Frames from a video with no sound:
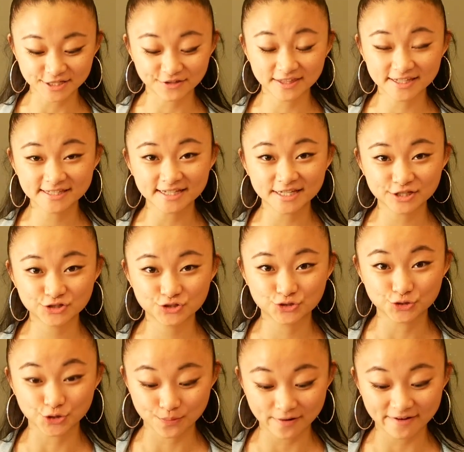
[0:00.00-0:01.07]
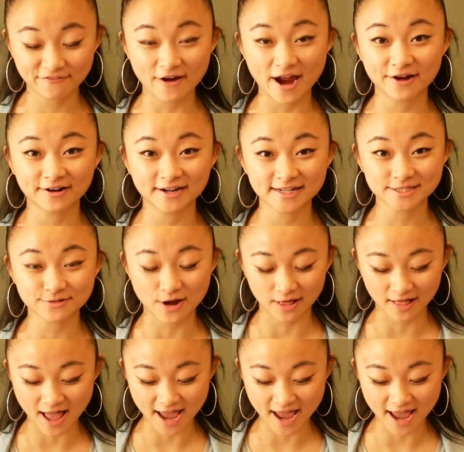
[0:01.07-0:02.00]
so this is super fragrant as well.